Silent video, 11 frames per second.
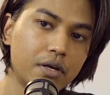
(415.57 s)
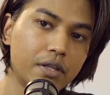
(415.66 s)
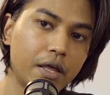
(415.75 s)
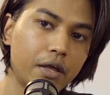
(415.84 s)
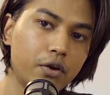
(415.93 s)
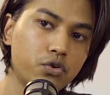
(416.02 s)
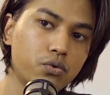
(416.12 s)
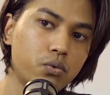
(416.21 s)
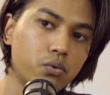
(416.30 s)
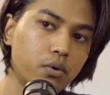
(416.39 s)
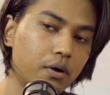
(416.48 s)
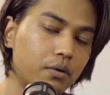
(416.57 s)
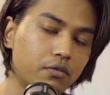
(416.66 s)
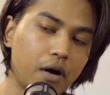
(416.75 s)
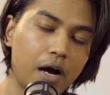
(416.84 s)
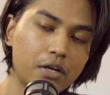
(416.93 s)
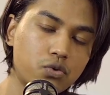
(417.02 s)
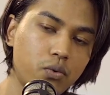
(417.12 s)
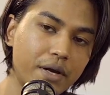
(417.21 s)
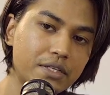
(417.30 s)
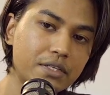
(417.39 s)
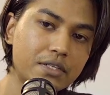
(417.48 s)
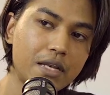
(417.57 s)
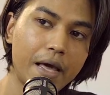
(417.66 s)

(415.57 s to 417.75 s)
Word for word: Then you ask questions